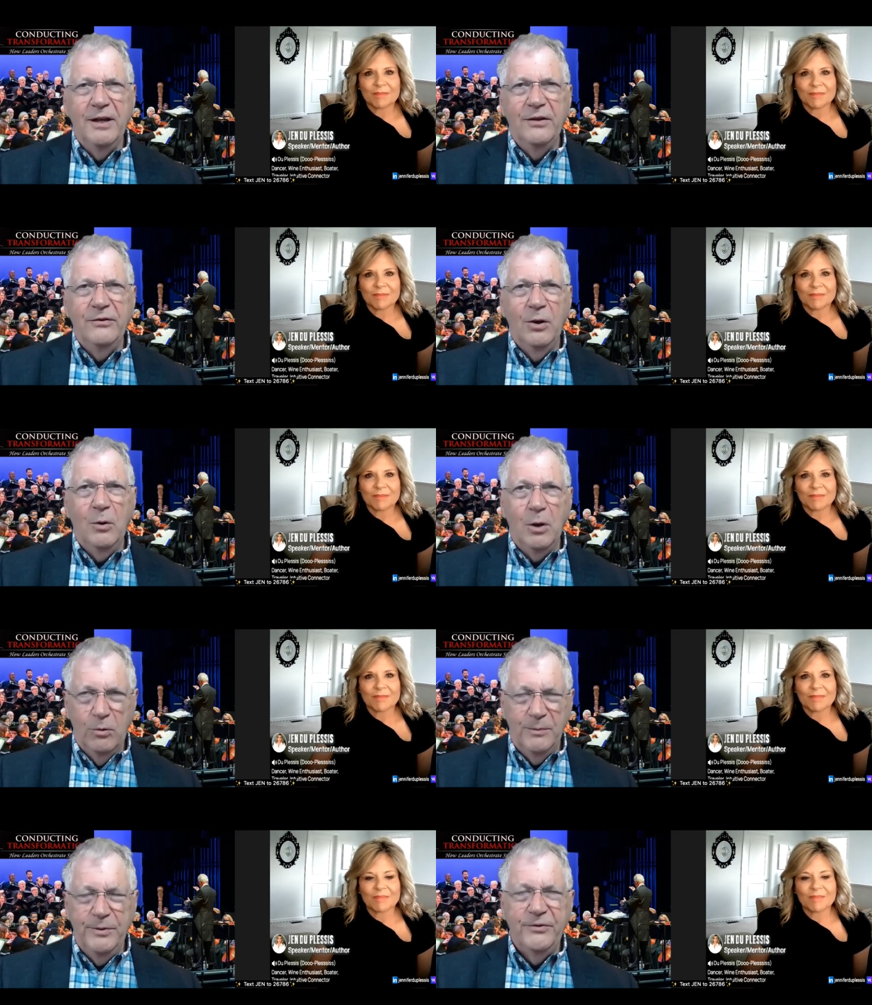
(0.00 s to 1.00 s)
Speaker 1: So
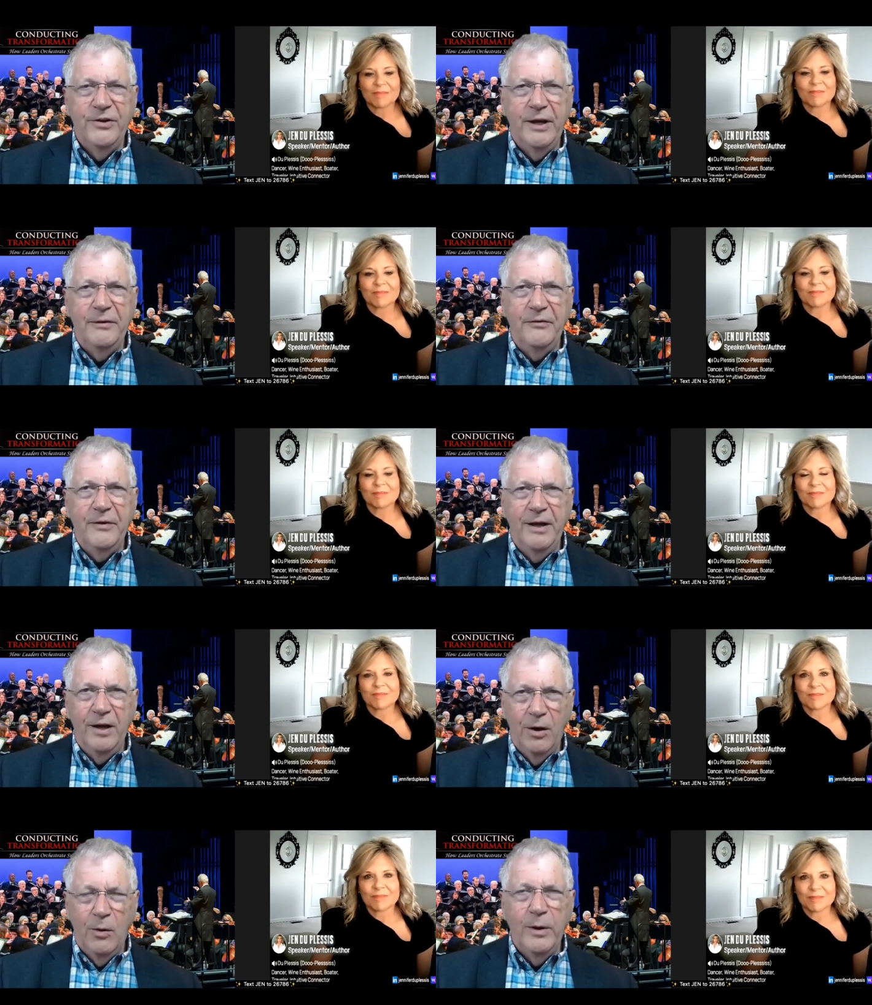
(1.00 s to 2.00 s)
equip yourself
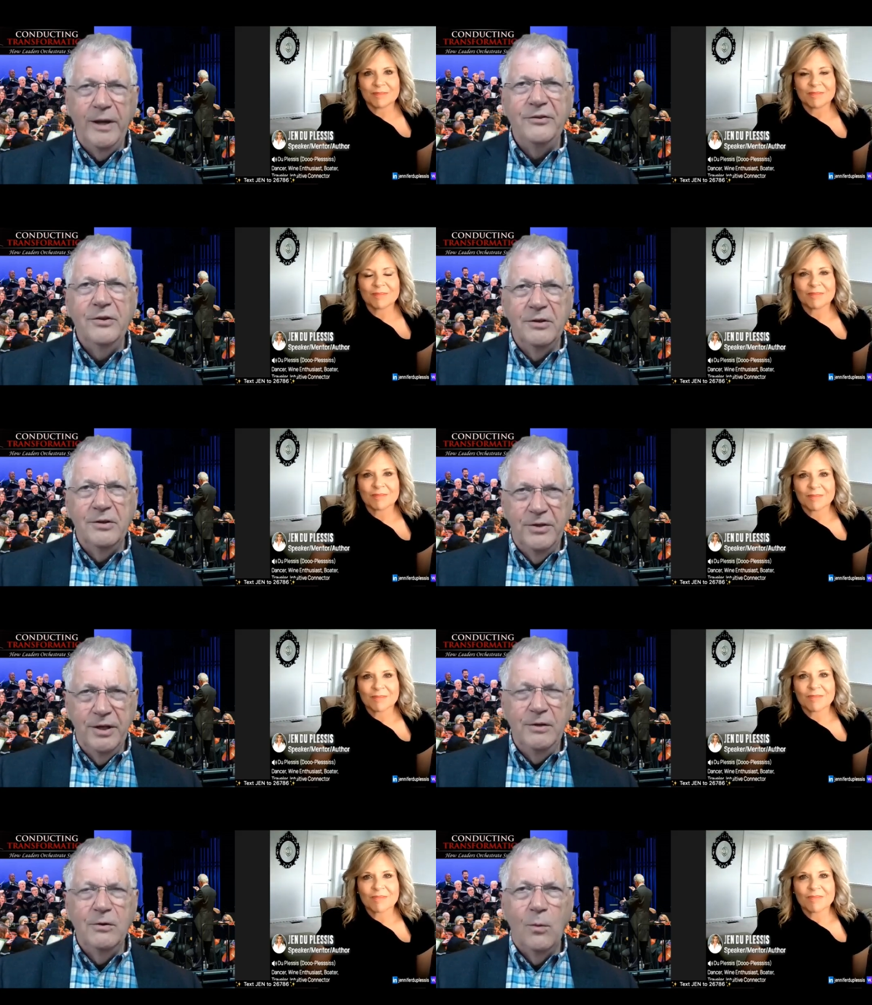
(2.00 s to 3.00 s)
and always
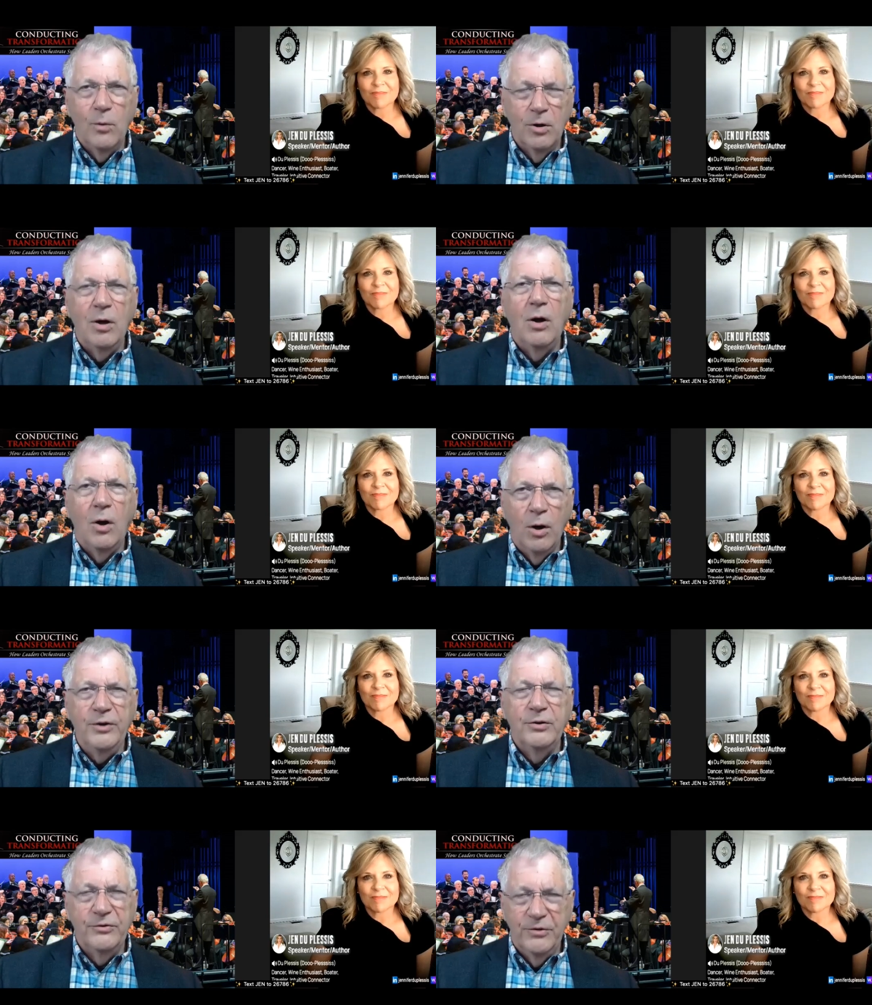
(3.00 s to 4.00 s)
continue to work
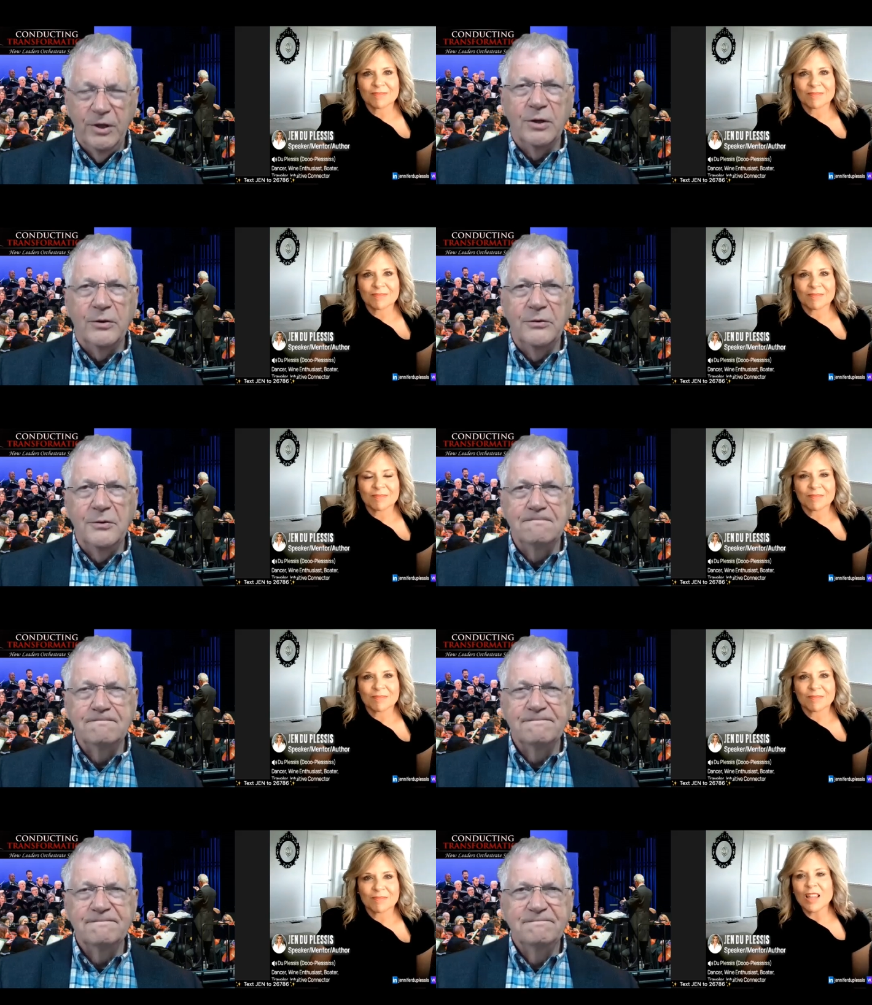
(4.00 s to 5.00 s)
on your skills.
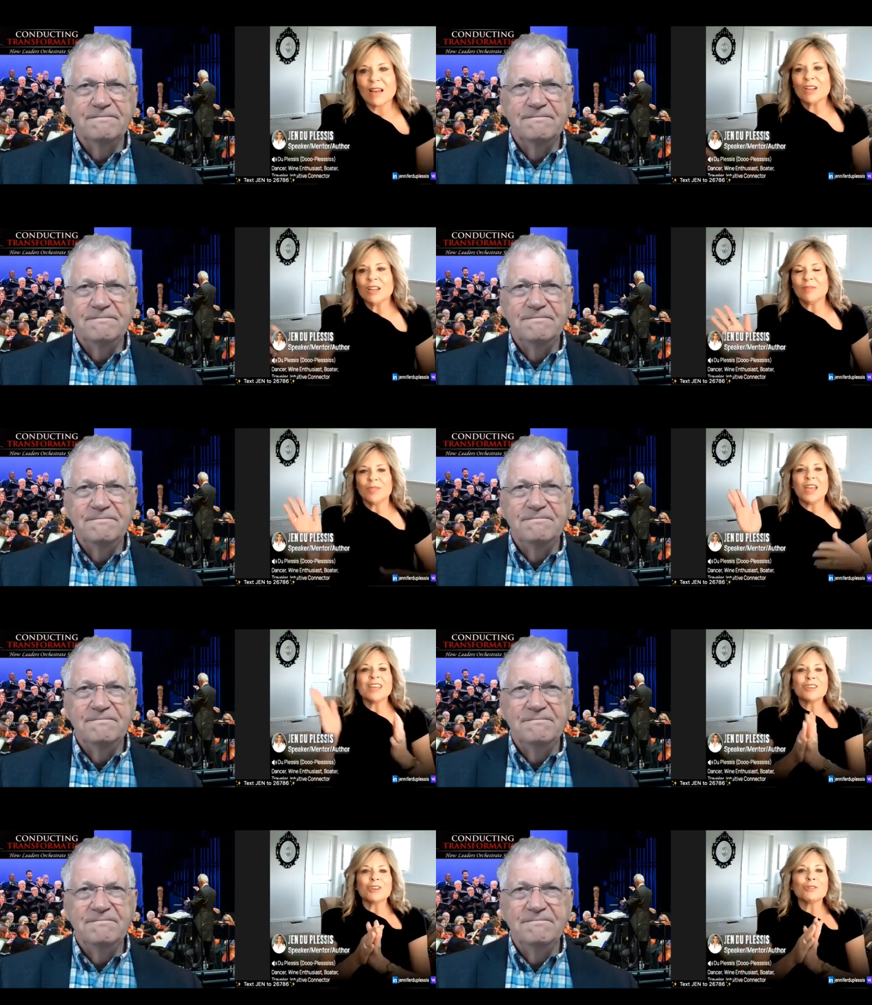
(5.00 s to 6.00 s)
Speaker 2: Love it.
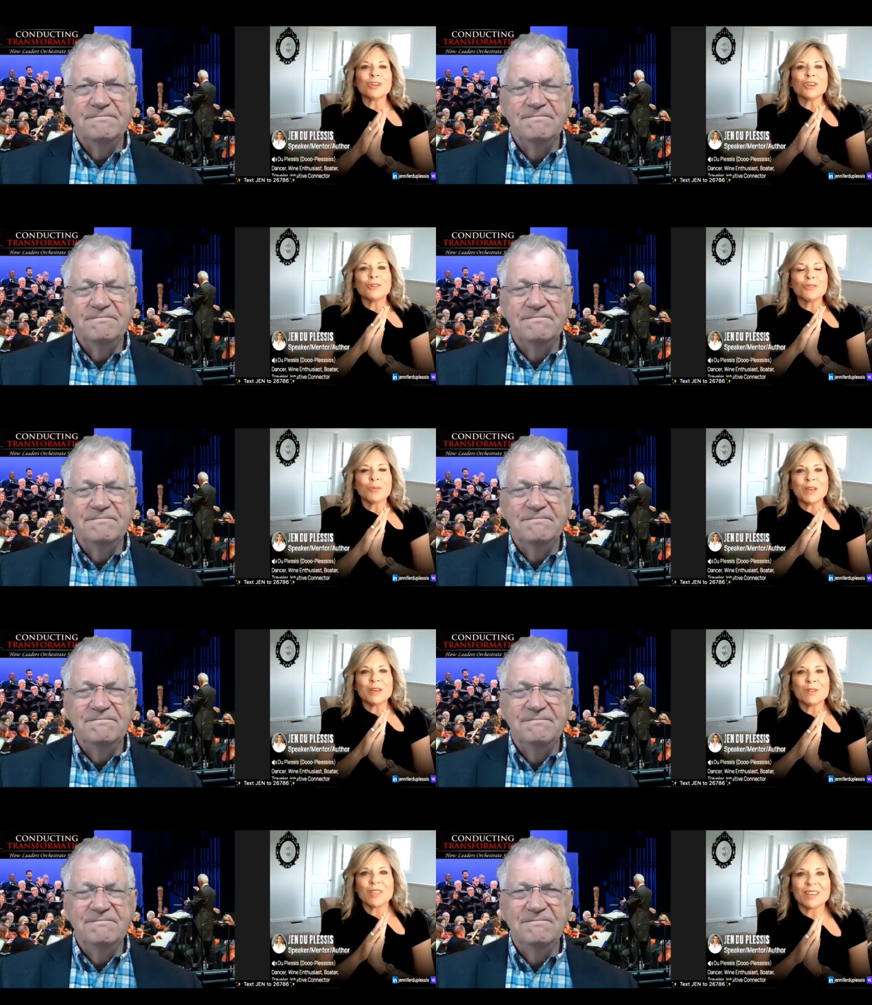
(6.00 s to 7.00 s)
Thank you, Hugh, for
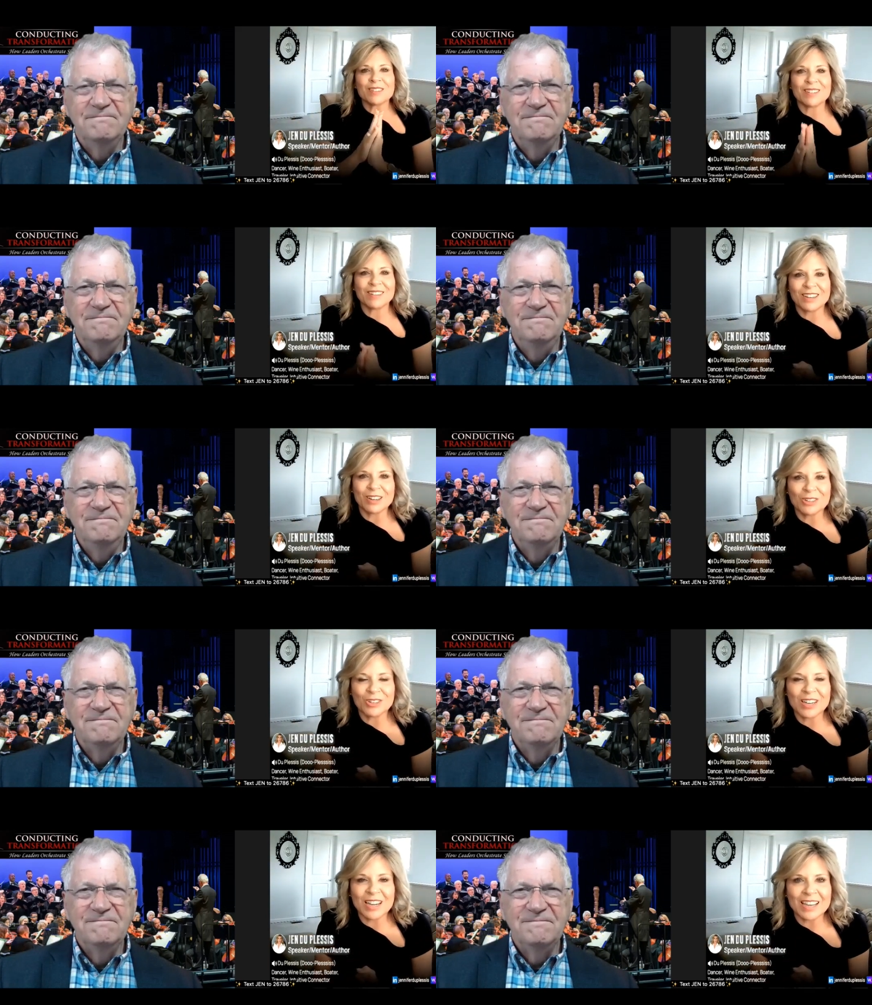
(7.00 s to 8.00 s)
being with us to
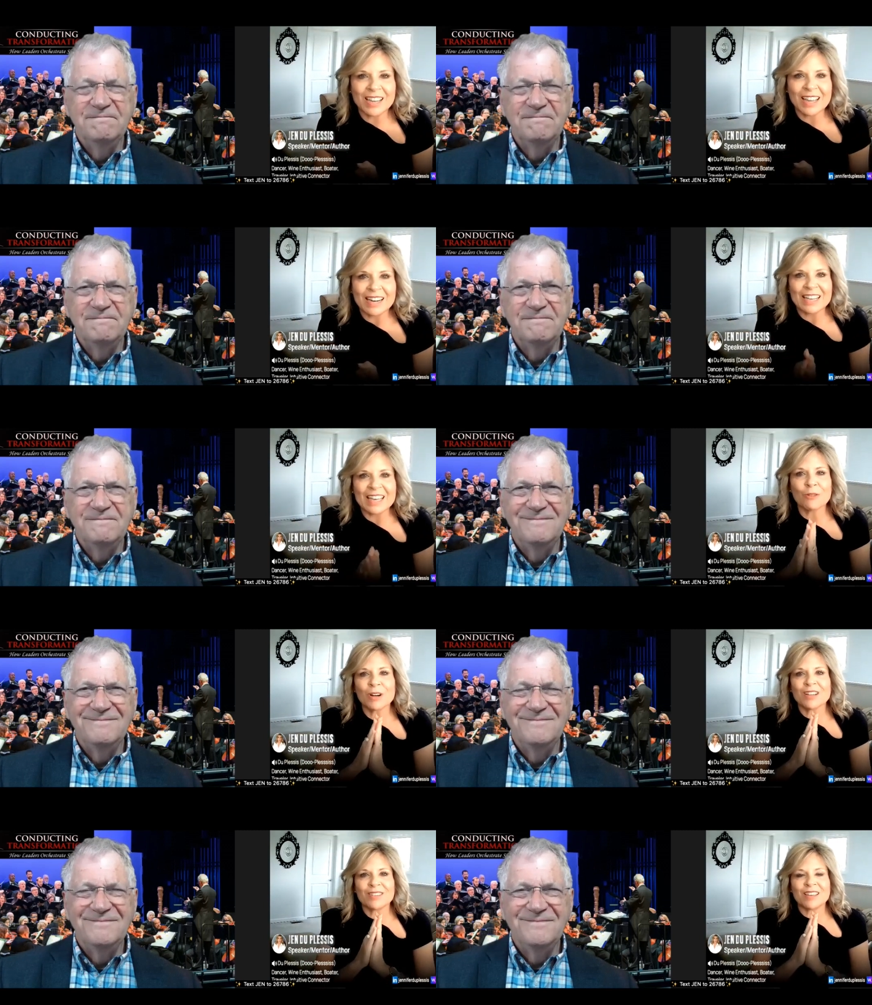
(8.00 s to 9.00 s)
here today. And again,
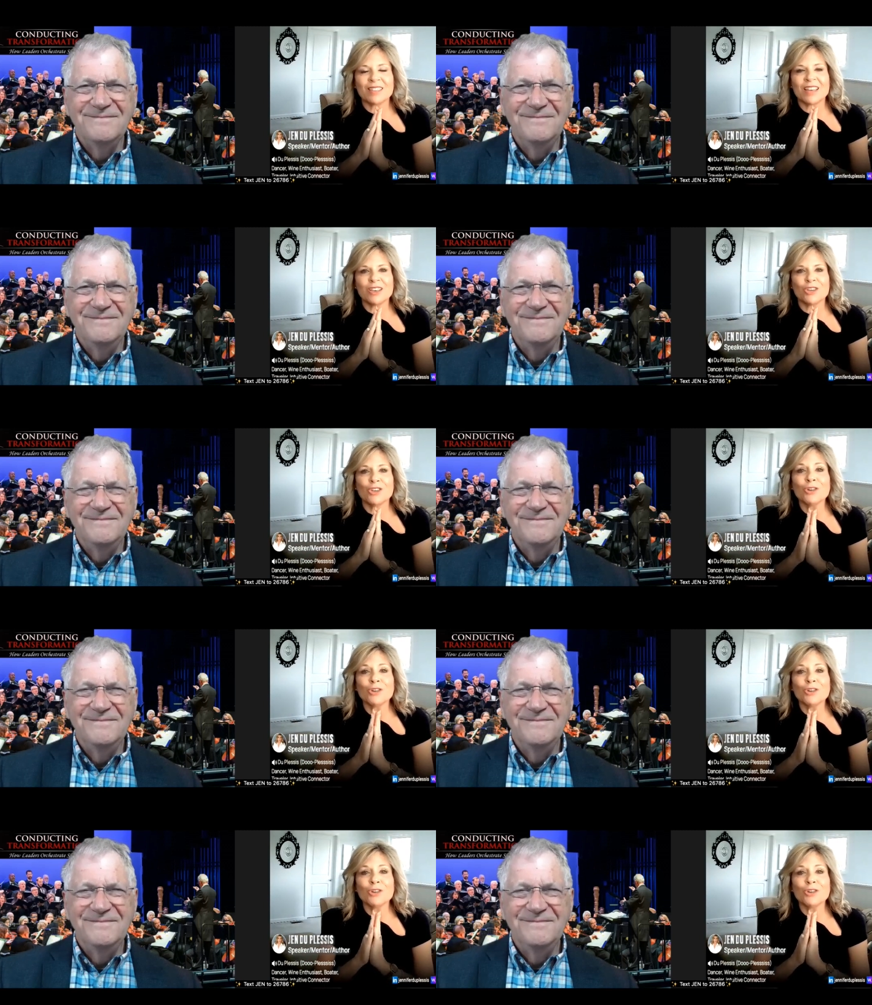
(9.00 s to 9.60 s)
I want to say thank